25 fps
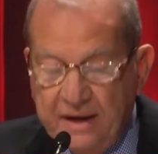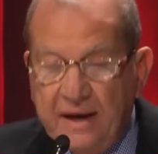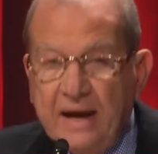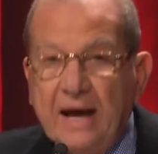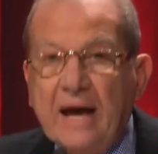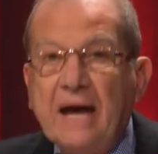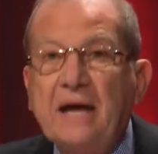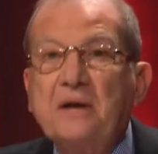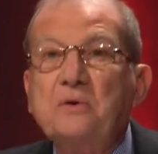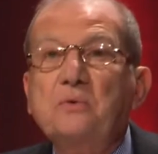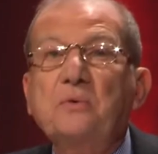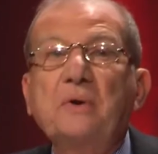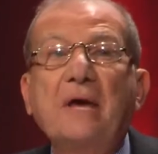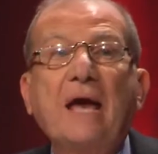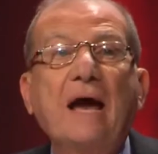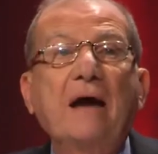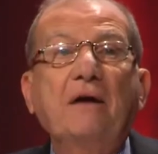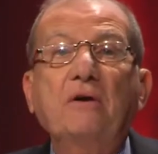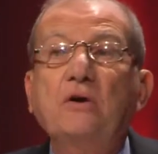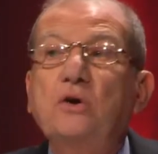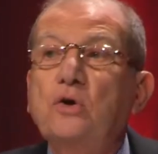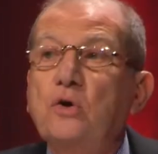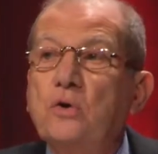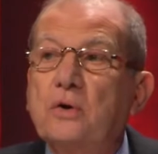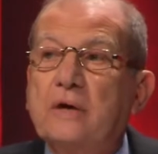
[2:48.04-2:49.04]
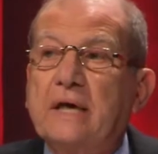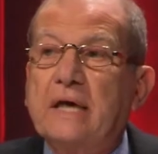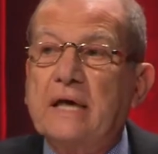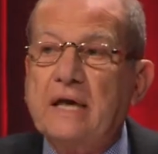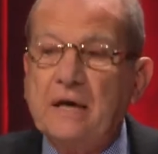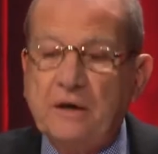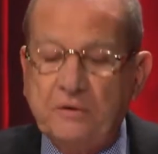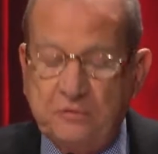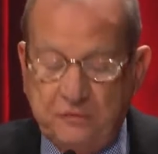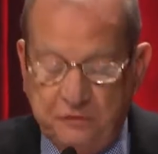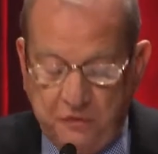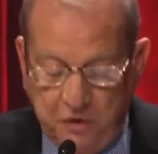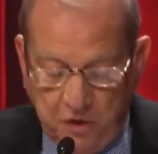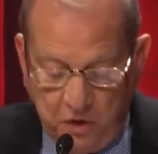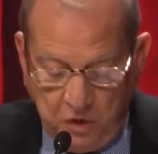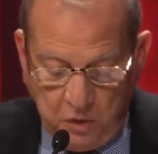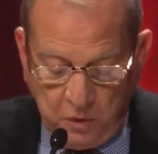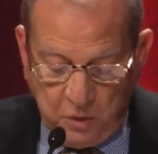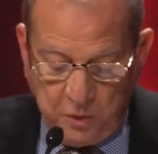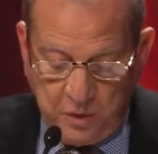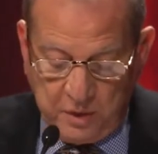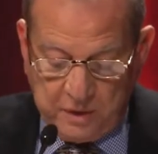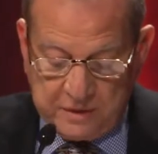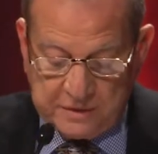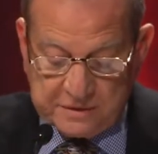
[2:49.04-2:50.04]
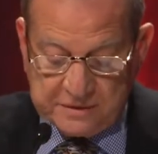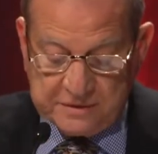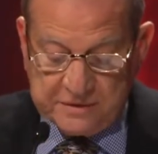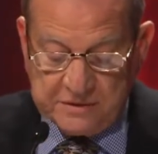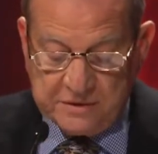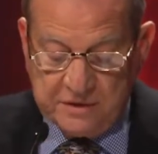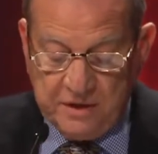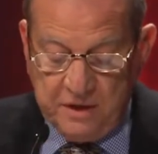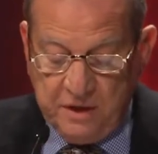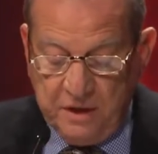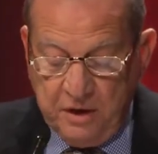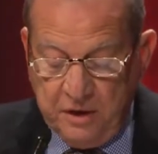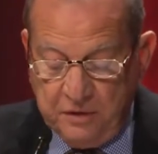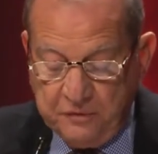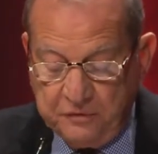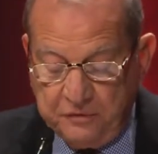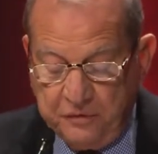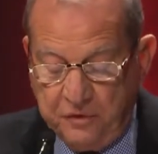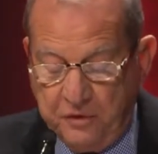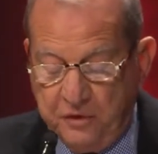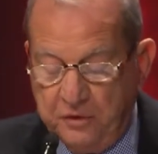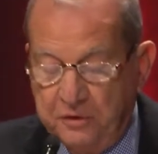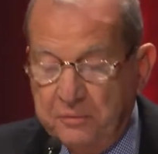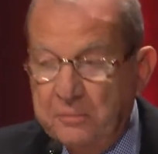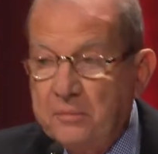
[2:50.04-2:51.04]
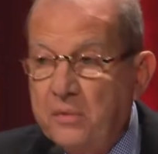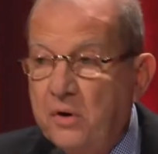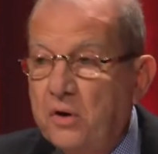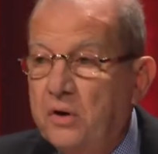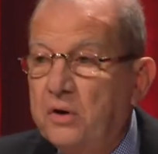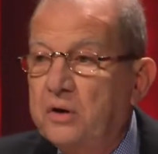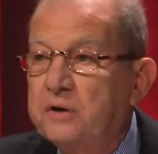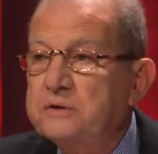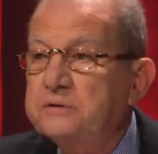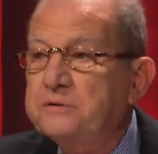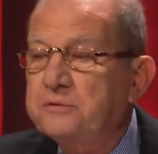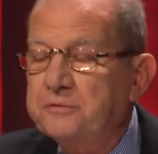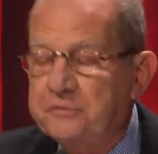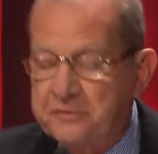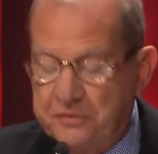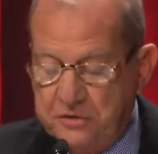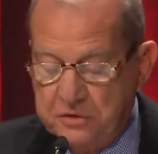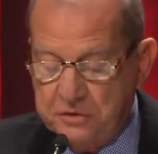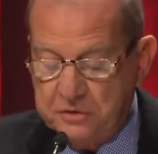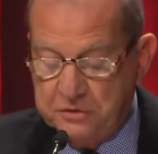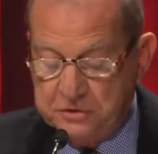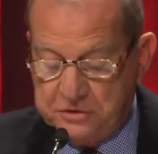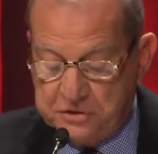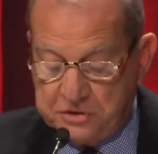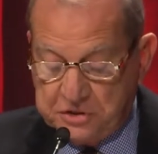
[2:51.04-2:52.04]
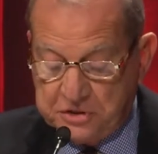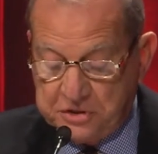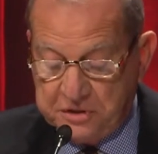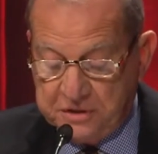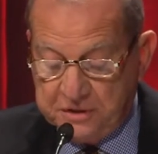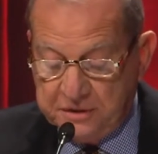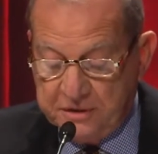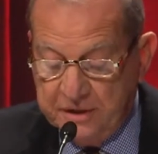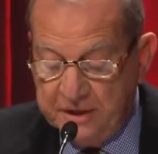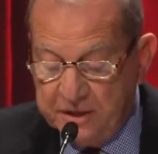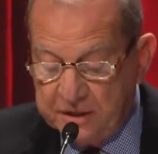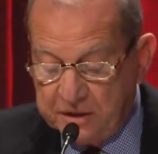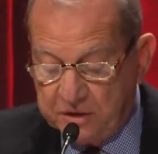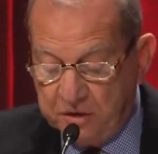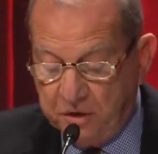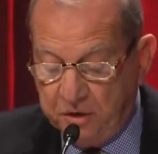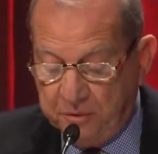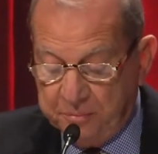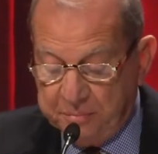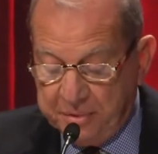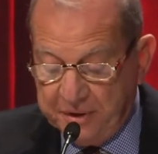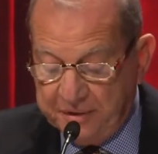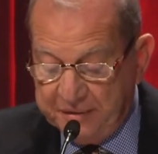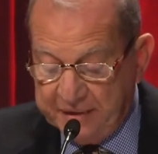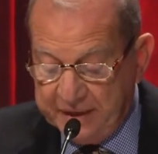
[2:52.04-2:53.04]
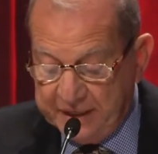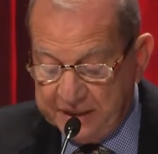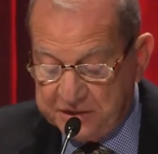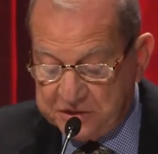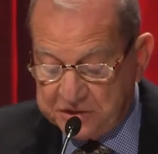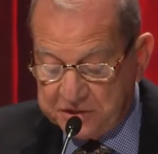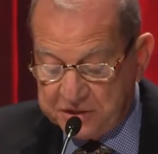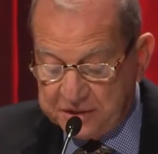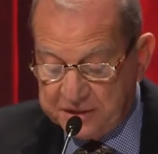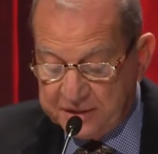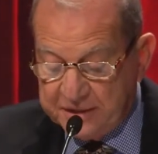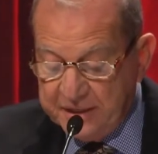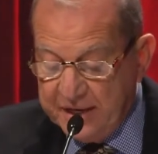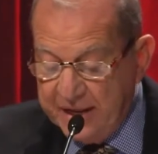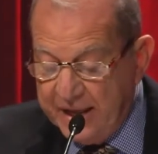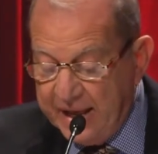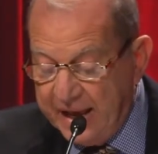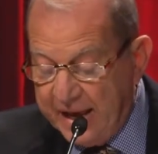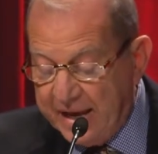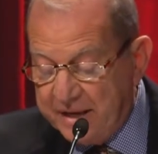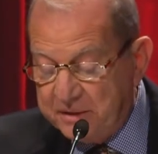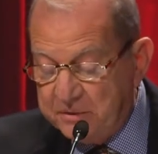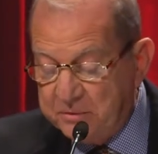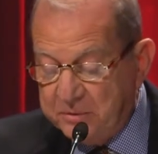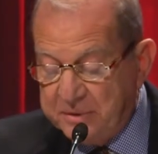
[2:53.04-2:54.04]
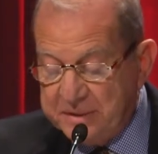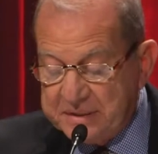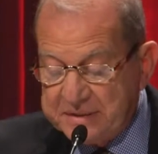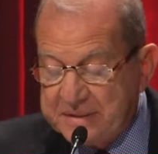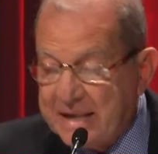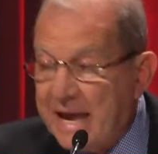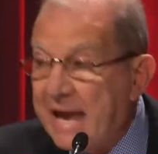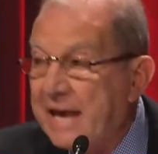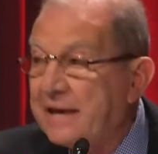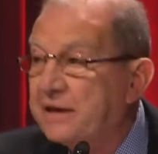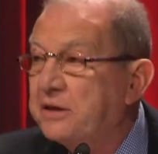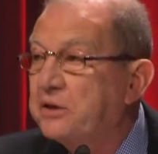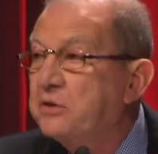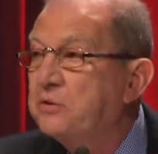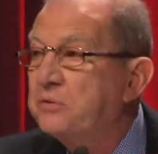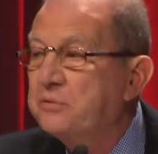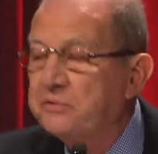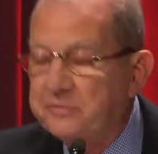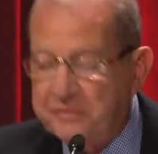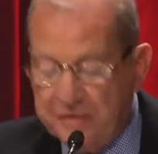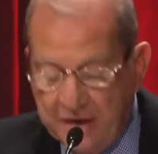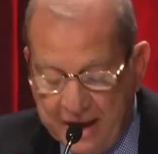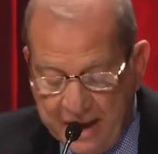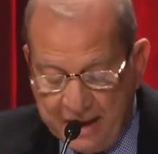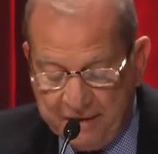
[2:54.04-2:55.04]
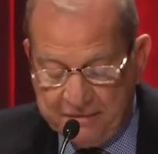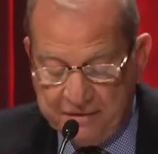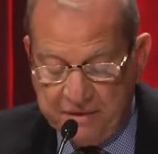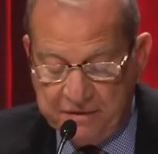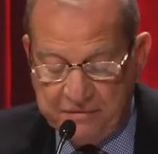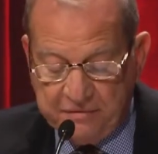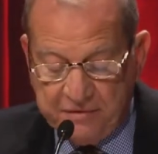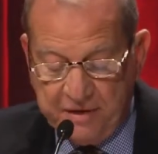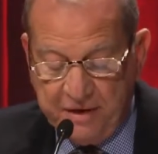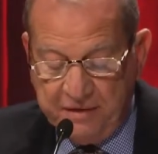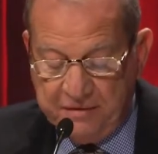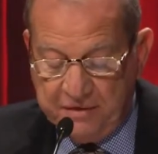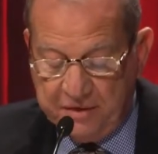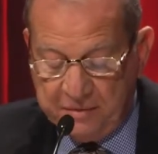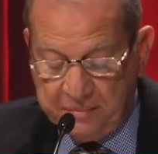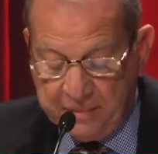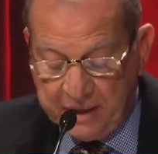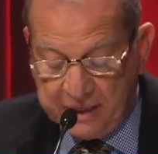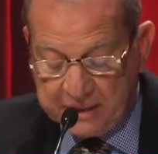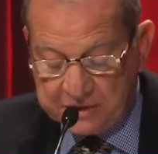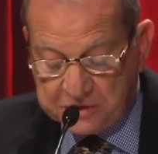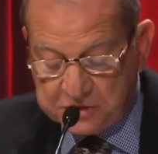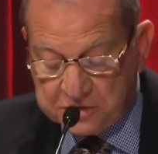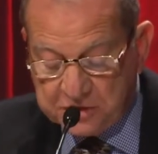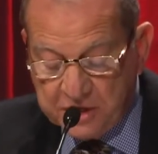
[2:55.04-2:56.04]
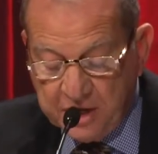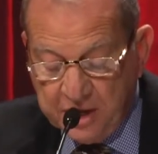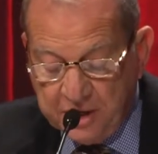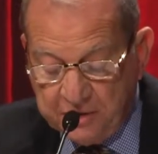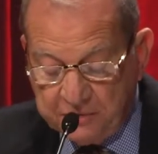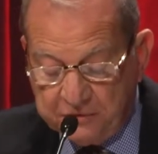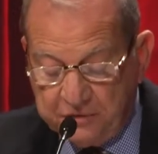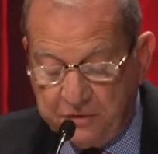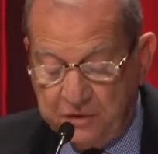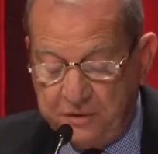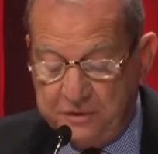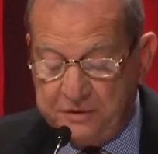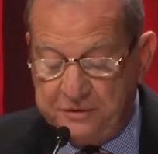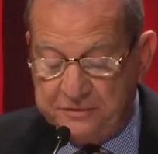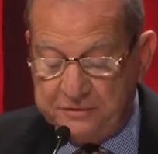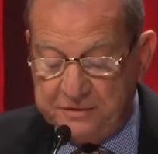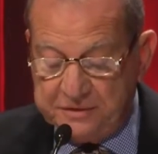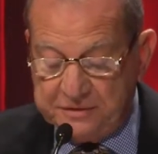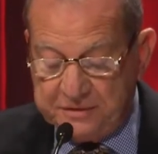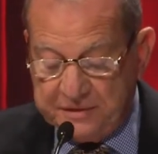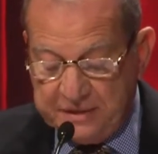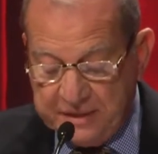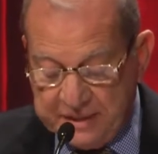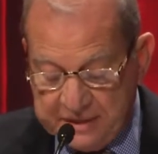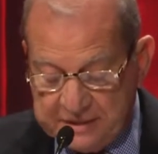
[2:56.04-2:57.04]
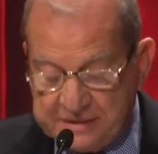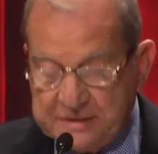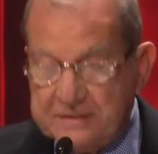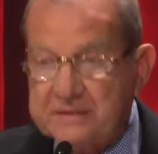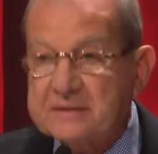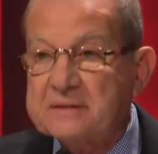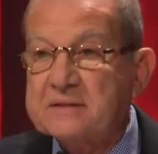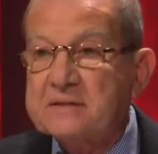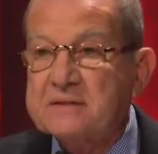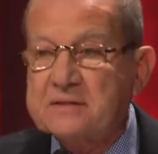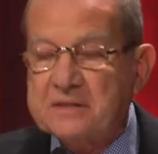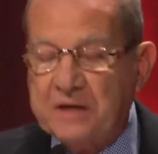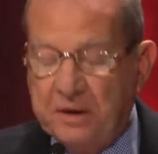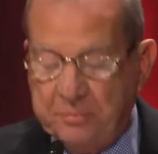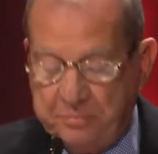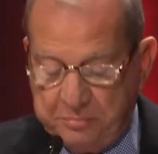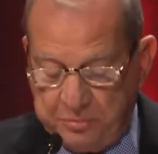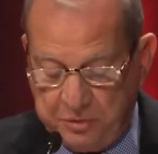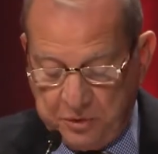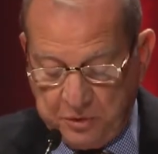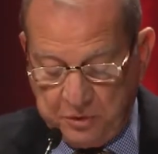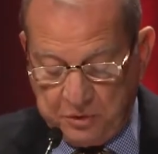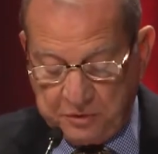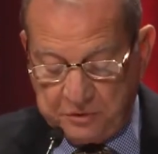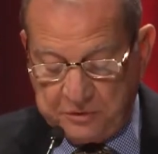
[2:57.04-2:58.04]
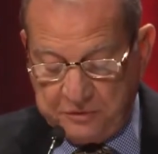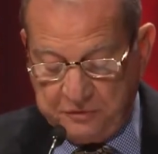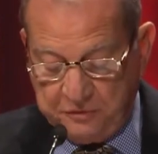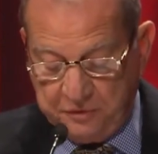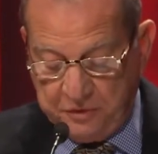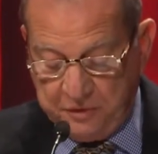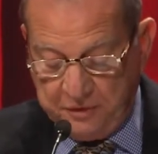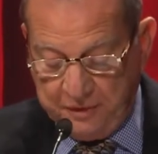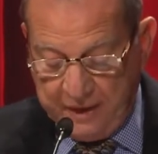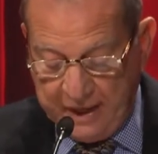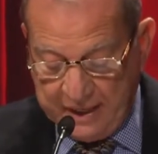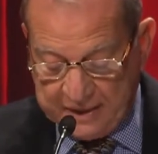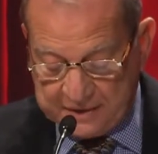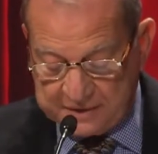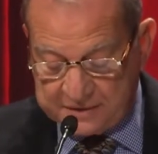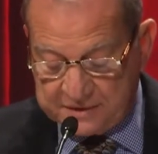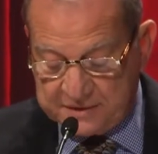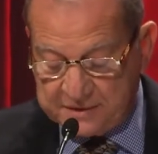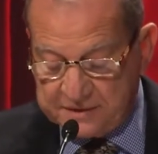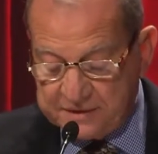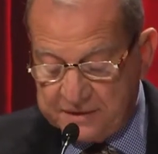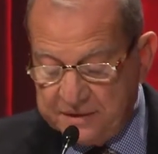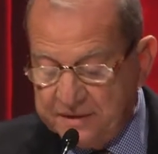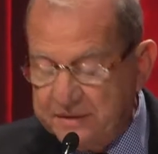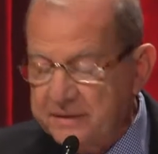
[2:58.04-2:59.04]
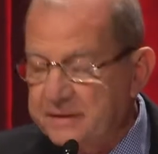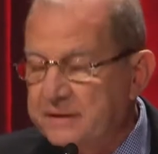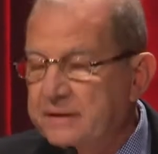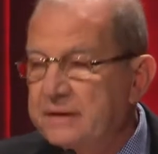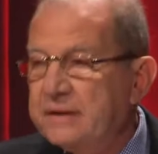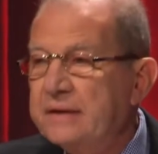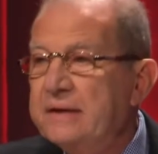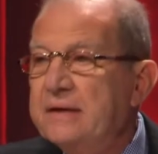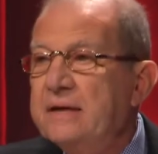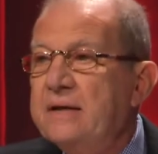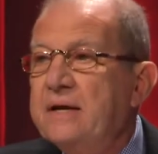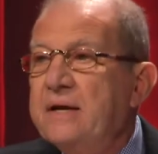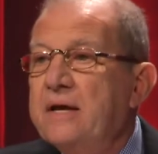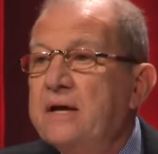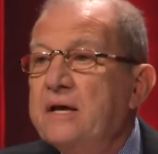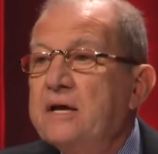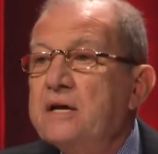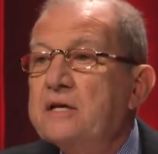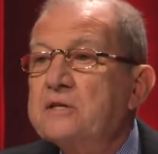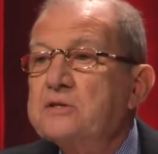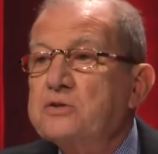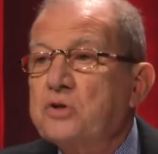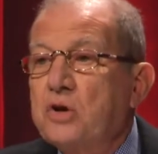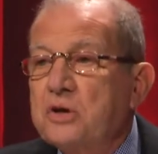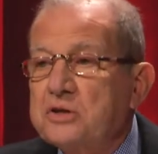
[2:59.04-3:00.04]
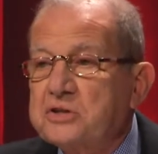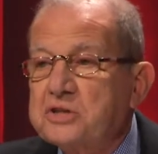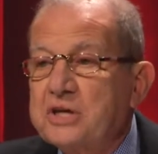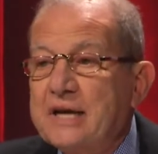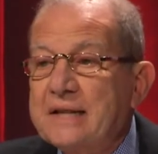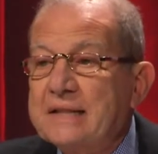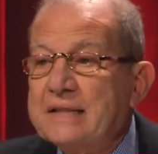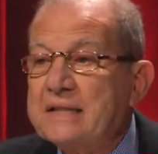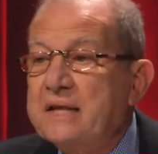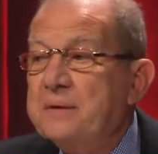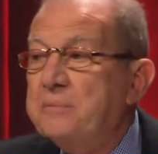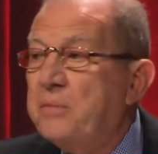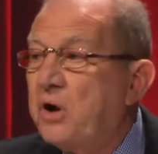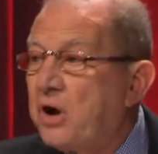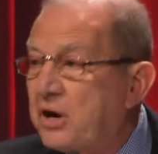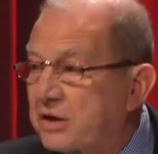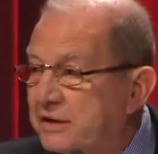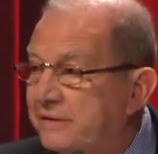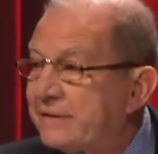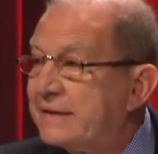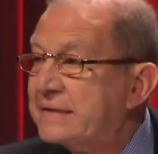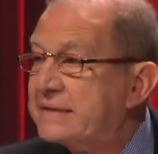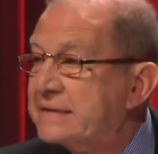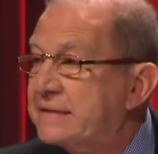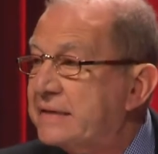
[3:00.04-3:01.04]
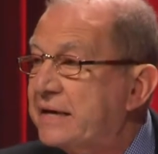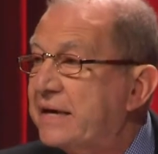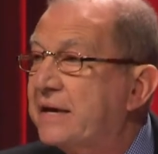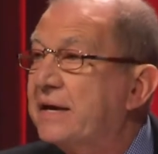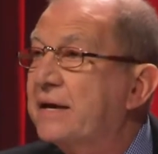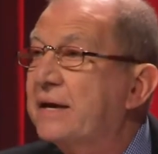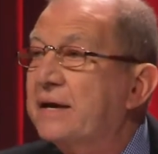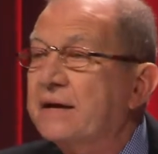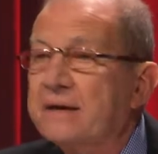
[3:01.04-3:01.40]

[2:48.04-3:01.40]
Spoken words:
and we are looking forwards for more future cooperation, and we thank you very, very much for this support for us. Social democracy.